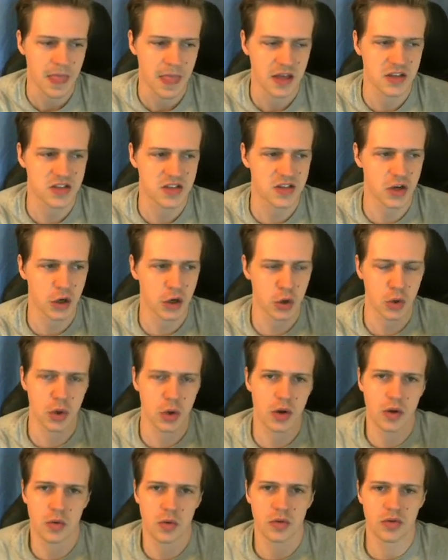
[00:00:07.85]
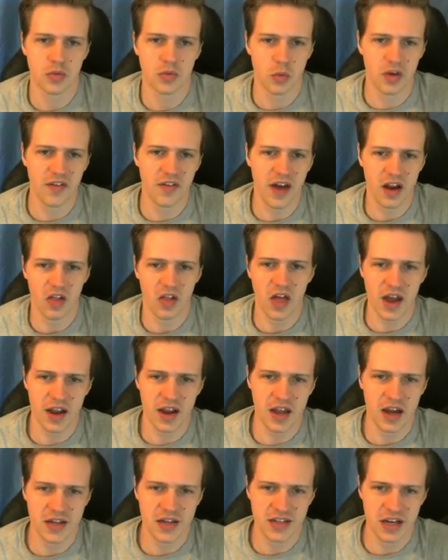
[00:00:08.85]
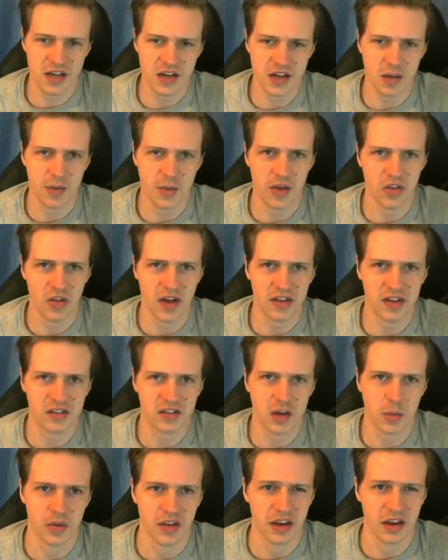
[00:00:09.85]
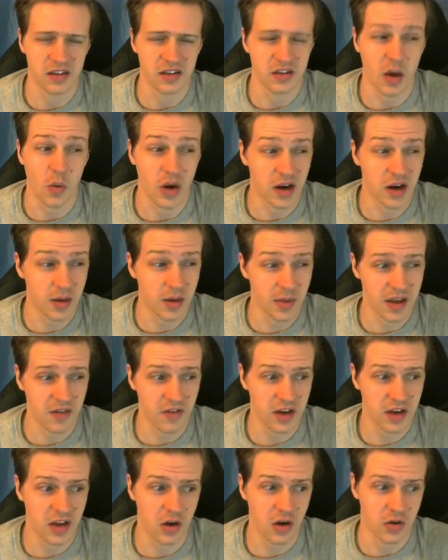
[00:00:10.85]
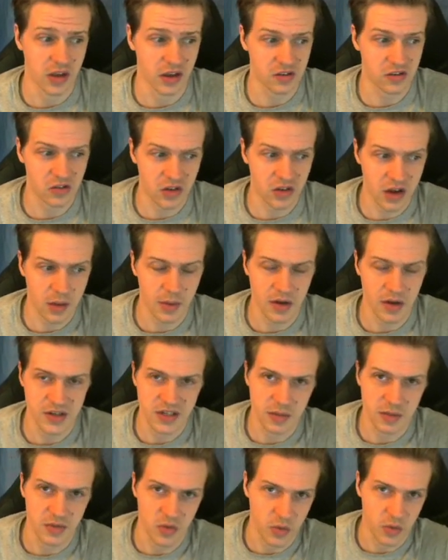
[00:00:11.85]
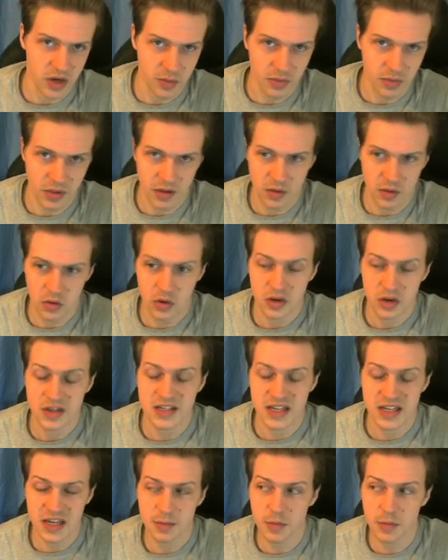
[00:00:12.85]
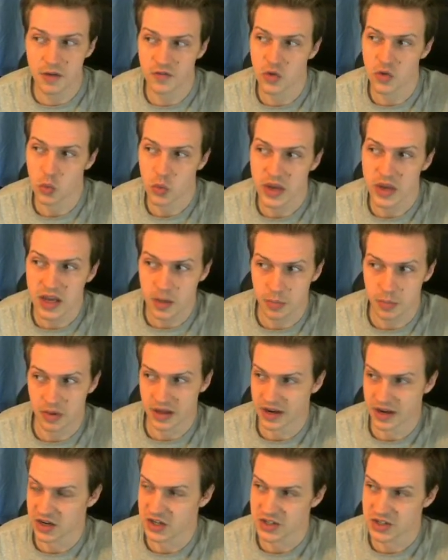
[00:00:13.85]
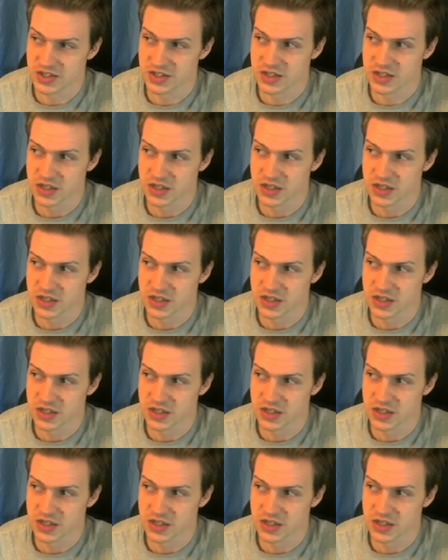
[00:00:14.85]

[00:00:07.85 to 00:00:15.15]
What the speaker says: So, we've had a lot of content come out the last couple days. I wanted to make a video yesterday about Team of the Week players.